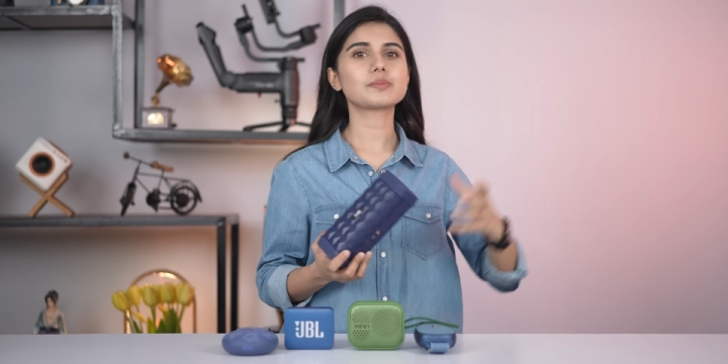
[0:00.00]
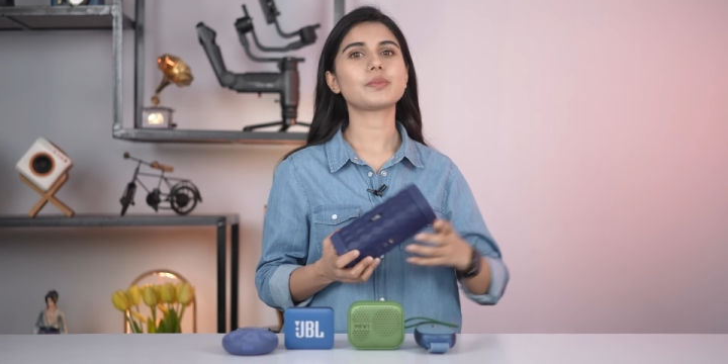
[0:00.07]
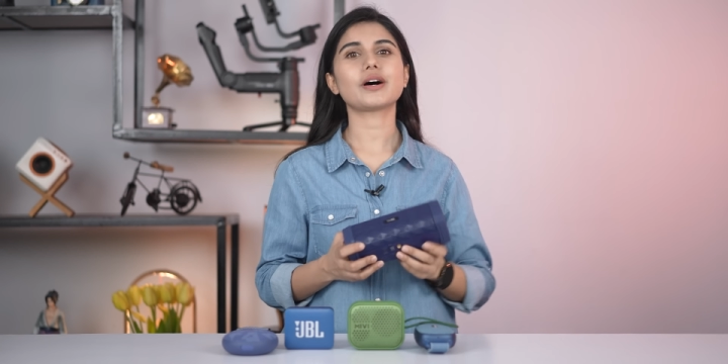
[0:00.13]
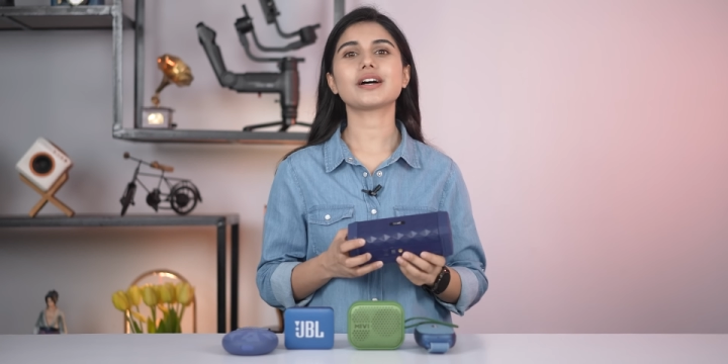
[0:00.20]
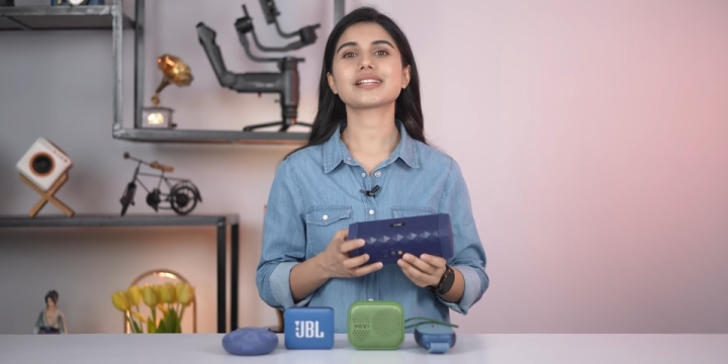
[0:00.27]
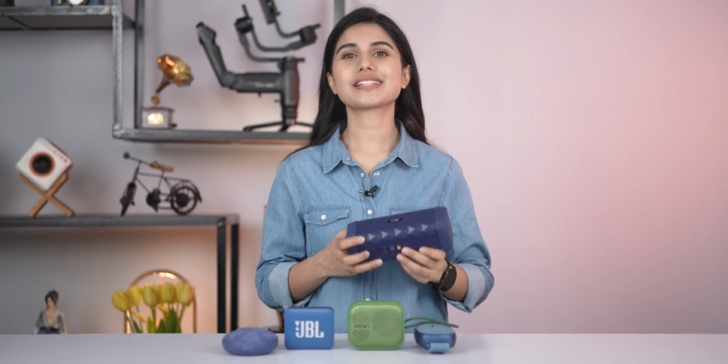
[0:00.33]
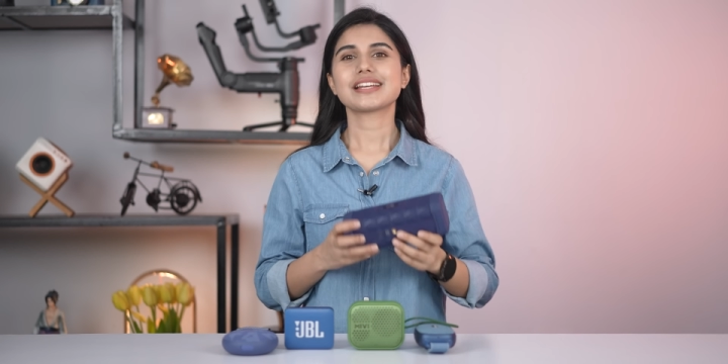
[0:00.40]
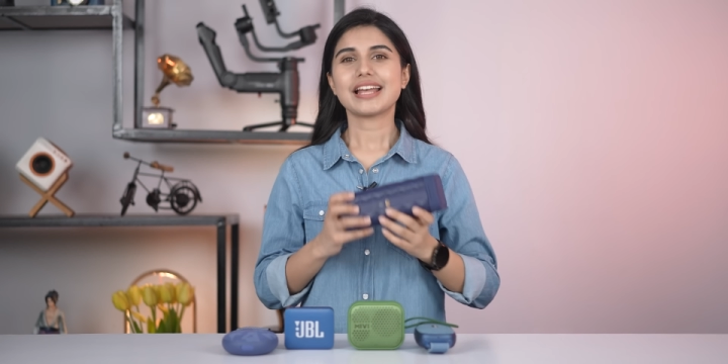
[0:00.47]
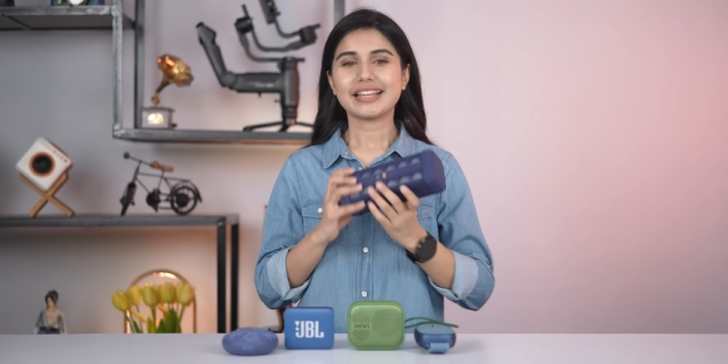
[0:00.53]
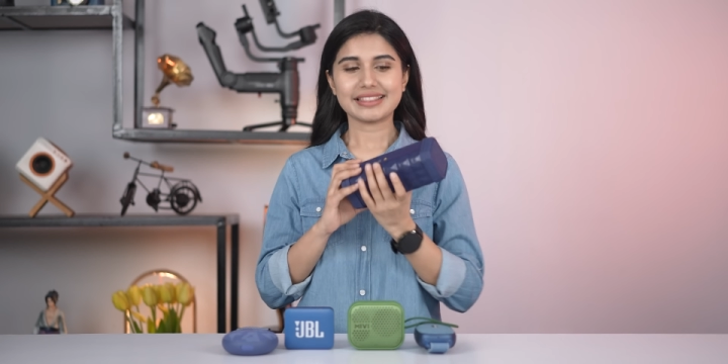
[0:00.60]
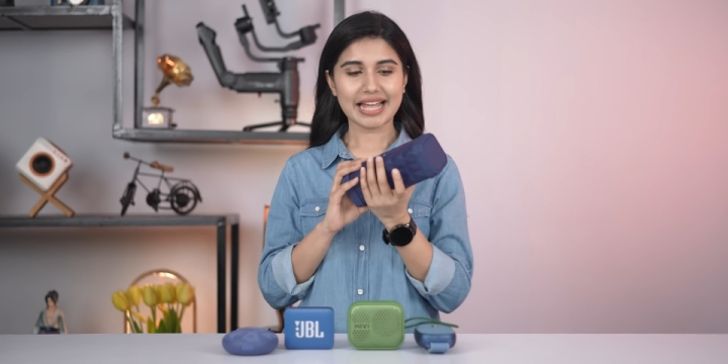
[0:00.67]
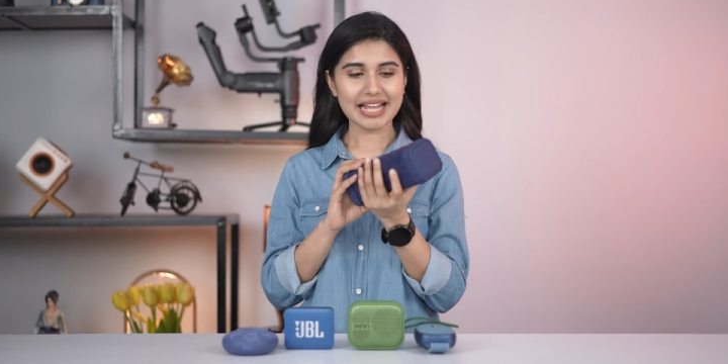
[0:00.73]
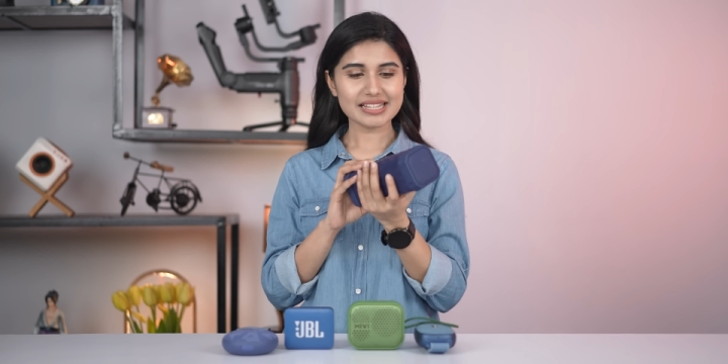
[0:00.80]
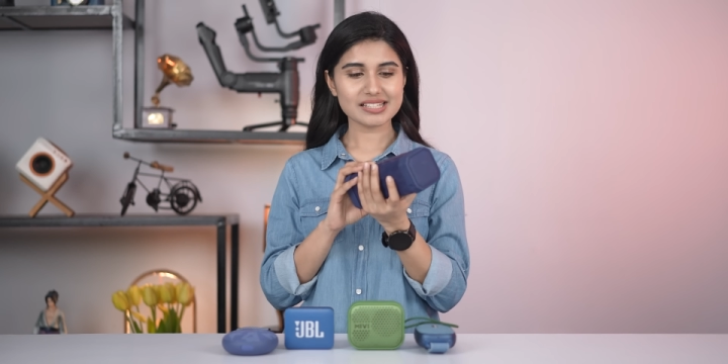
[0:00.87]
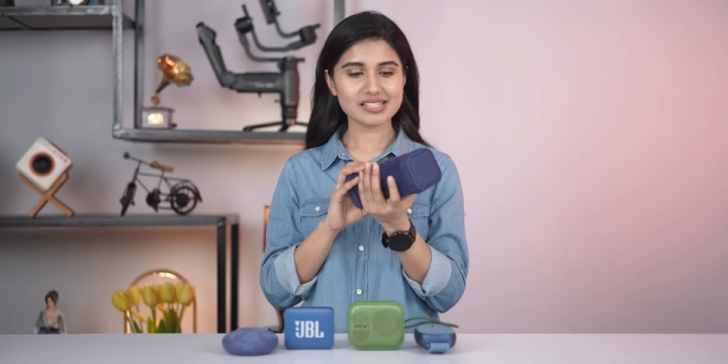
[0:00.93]
but
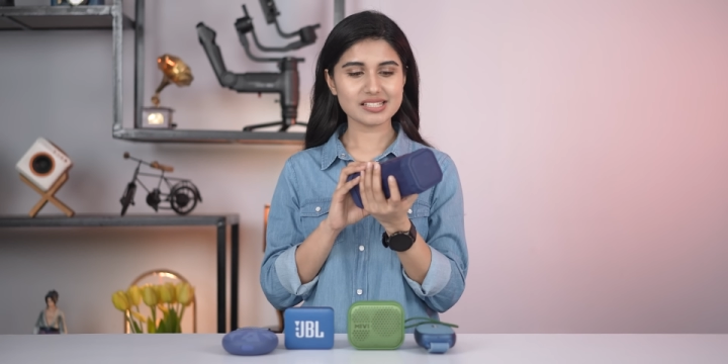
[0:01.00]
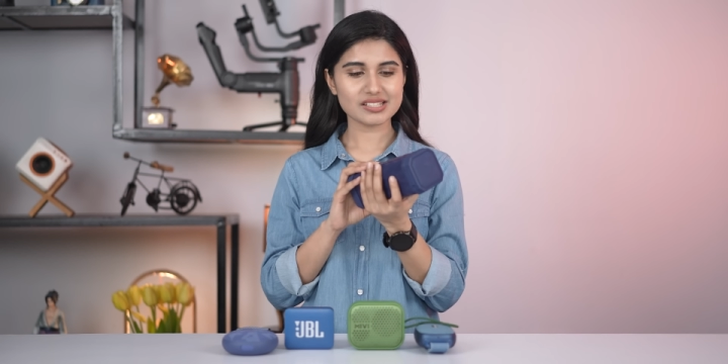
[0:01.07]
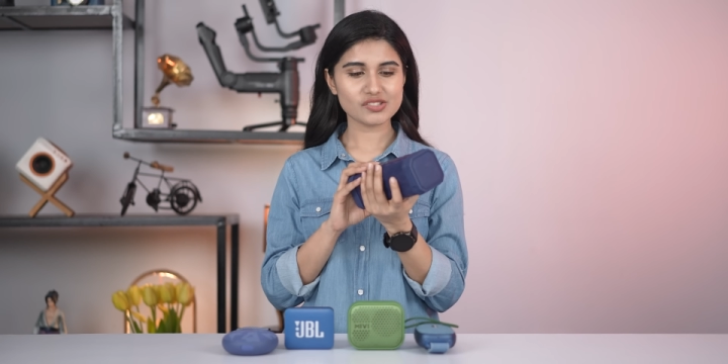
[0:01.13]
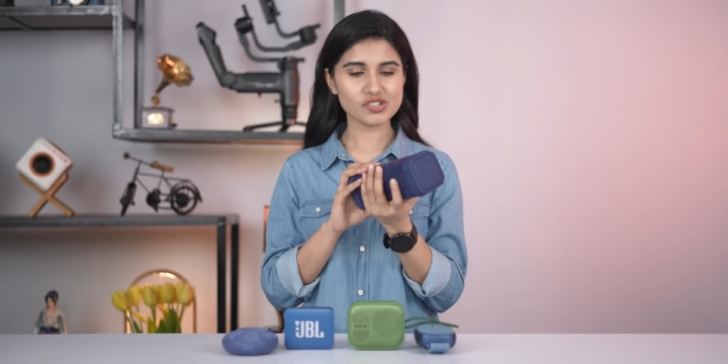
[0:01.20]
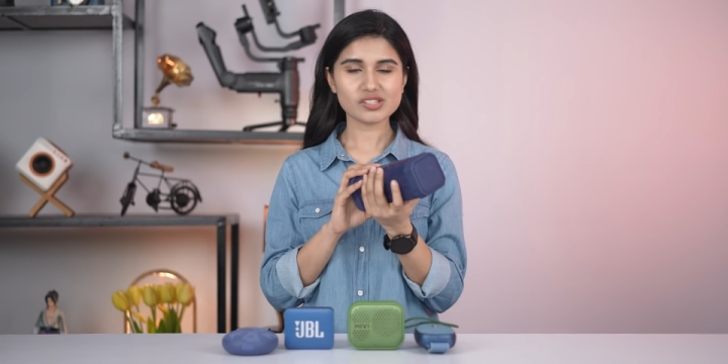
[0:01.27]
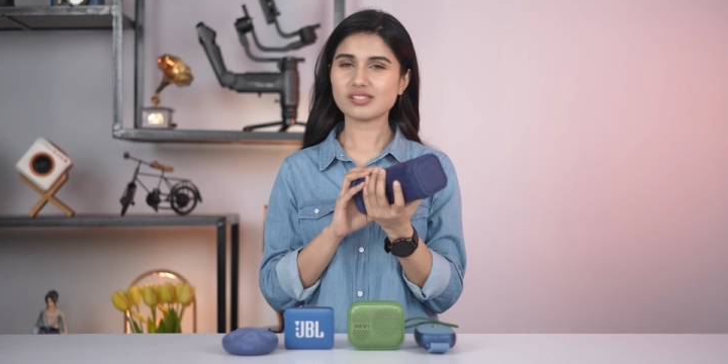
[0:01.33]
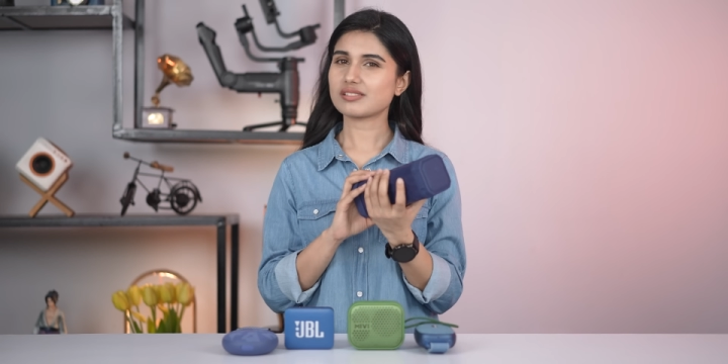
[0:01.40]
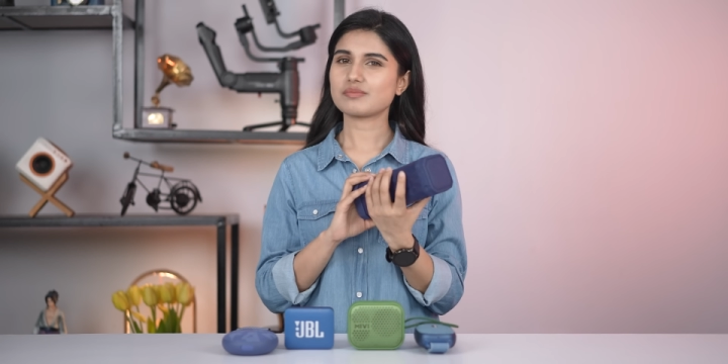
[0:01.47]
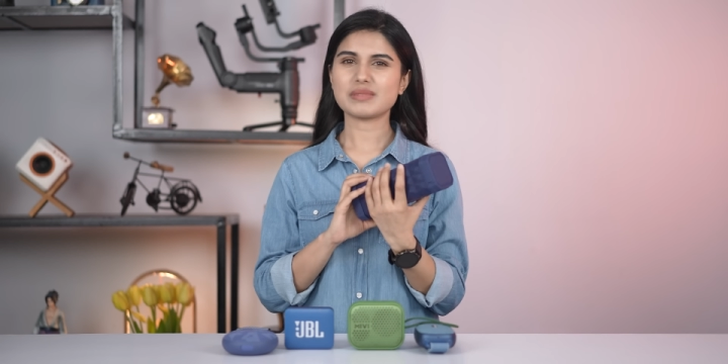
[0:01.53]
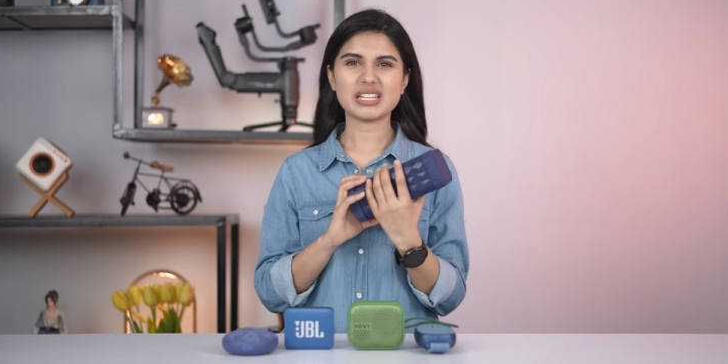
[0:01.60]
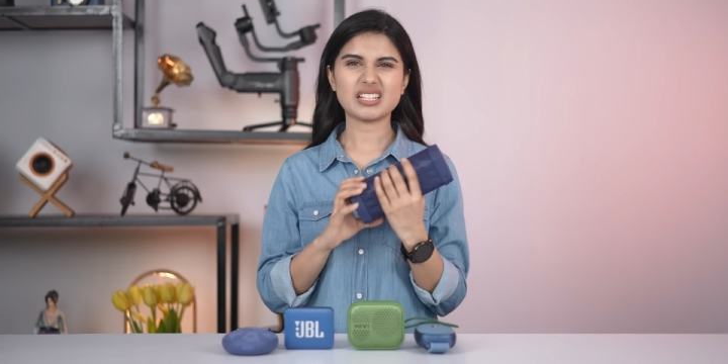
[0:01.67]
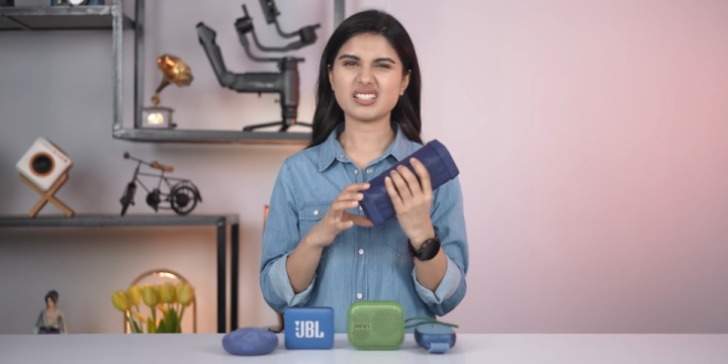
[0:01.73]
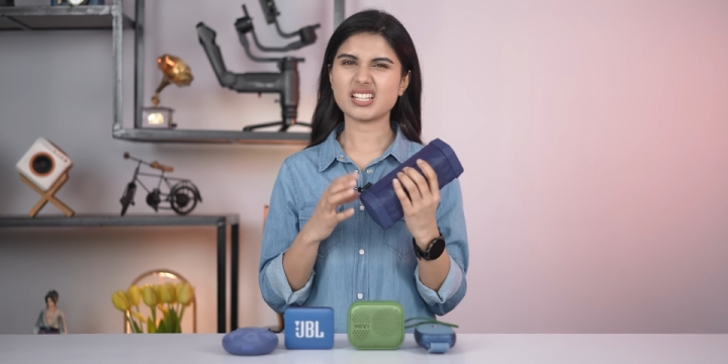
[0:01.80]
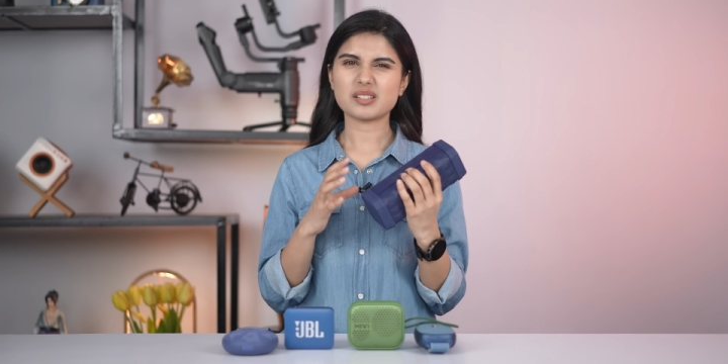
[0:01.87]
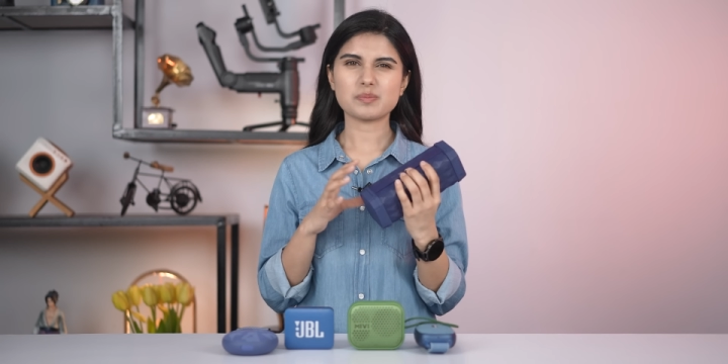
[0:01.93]
that's just
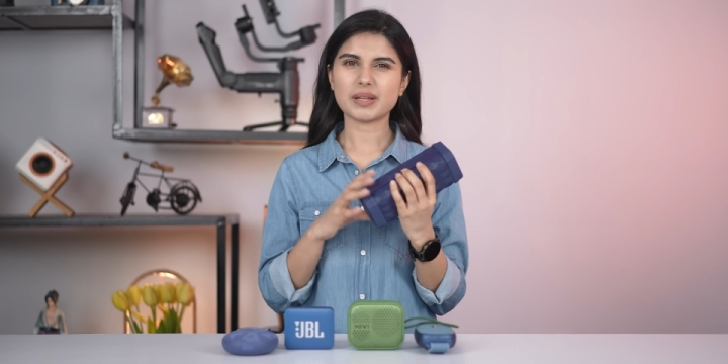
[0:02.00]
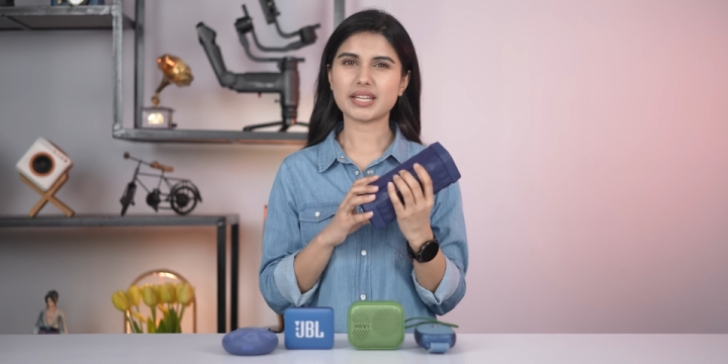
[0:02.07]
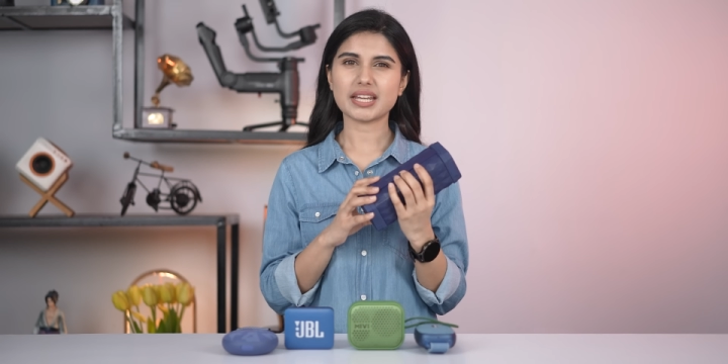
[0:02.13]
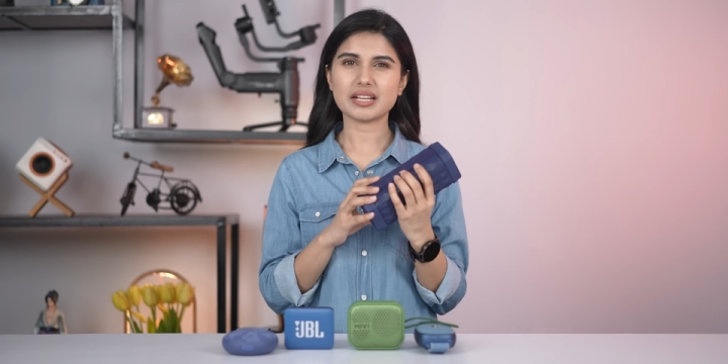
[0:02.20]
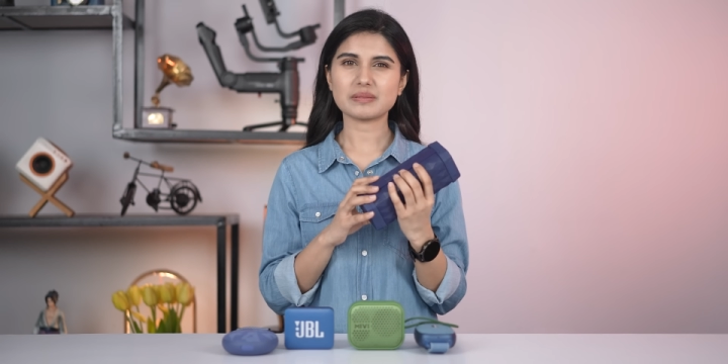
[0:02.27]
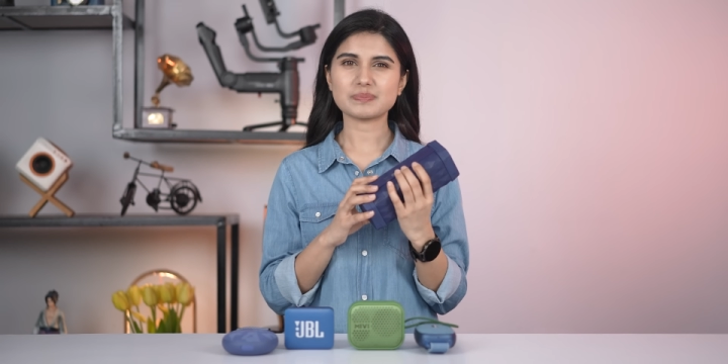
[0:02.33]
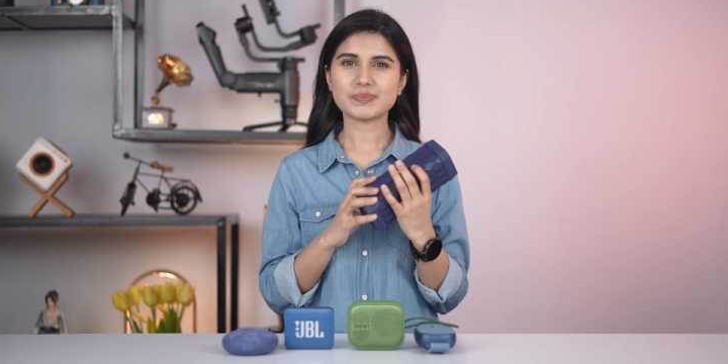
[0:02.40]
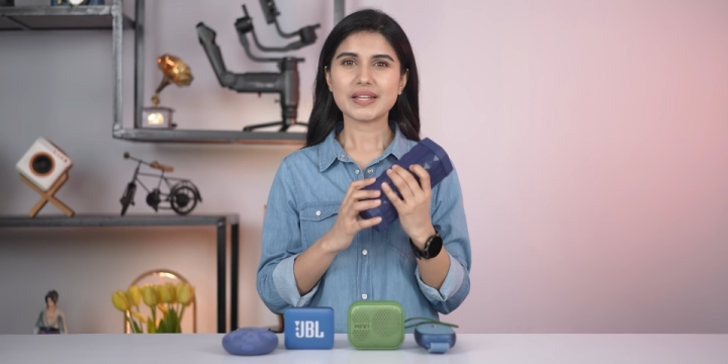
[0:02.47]
me nitpicking.